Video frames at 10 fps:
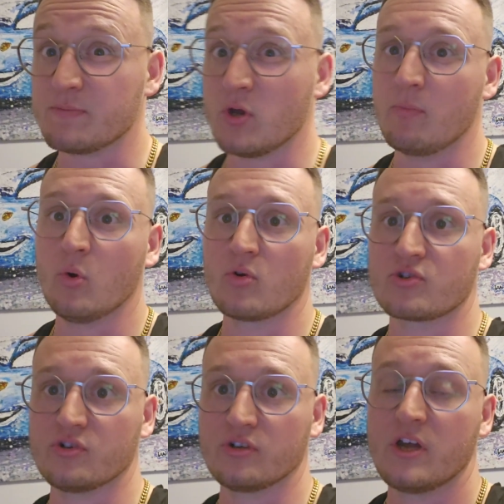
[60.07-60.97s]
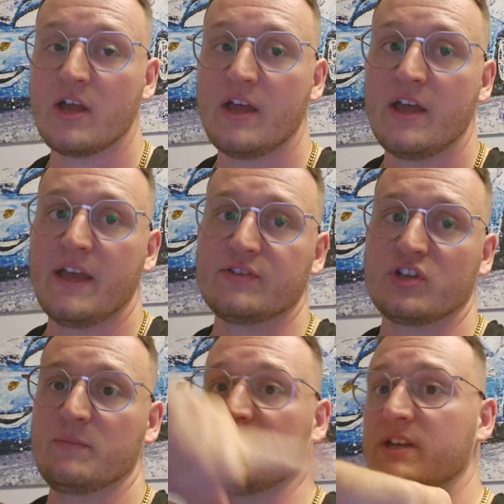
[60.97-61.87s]
per portion. It's
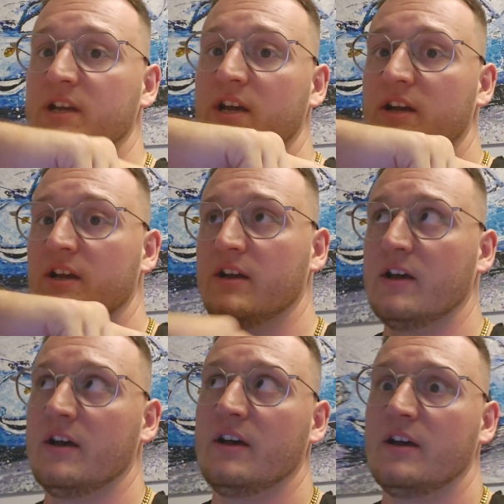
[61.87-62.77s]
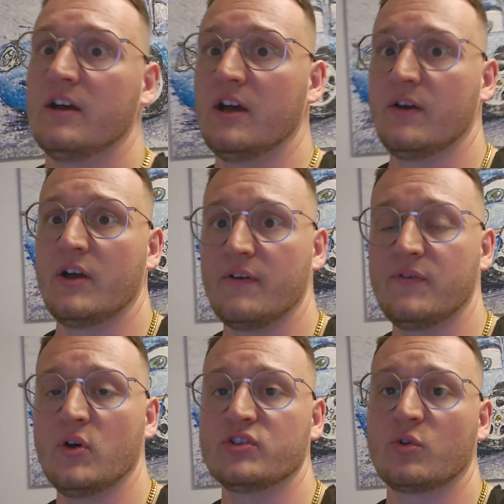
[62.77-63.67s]
going to be a
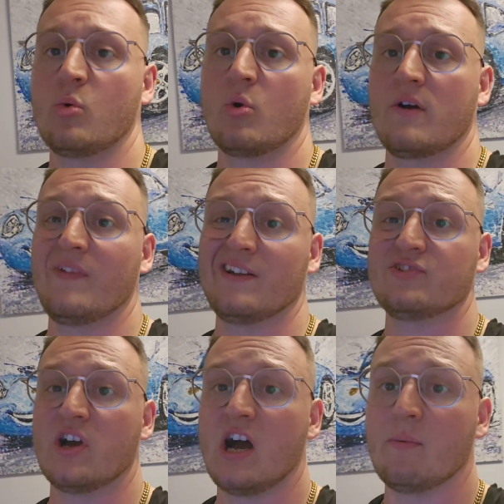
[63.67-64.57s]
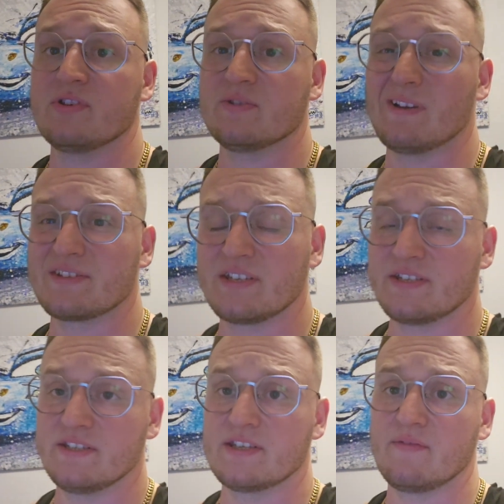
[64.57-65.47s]
third to a quarter of that jar, which is about
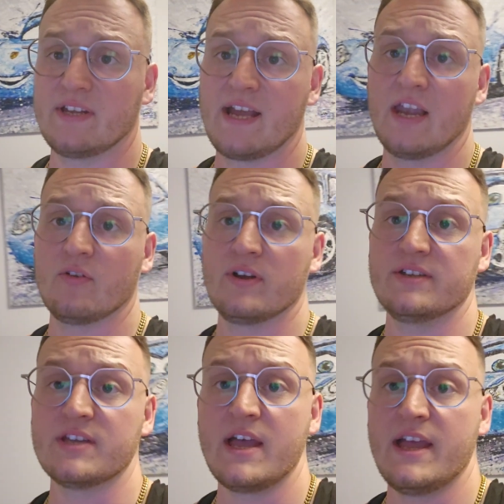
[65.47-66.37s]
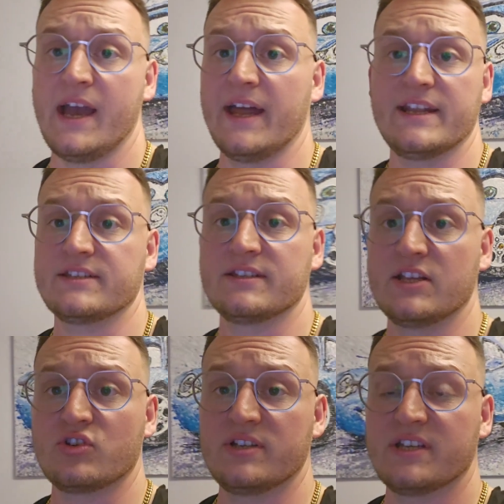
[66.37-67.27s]
60 to 70 calories. And it's
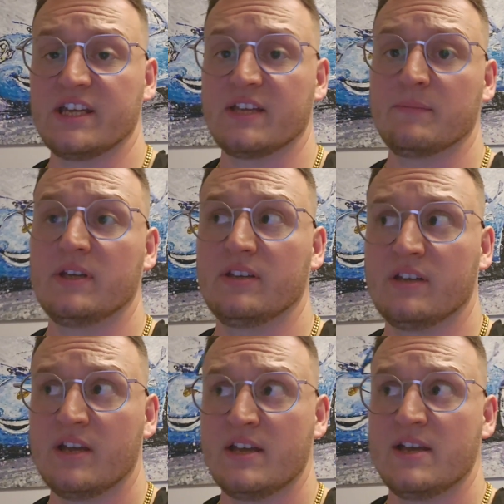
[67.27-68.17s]
literally taken me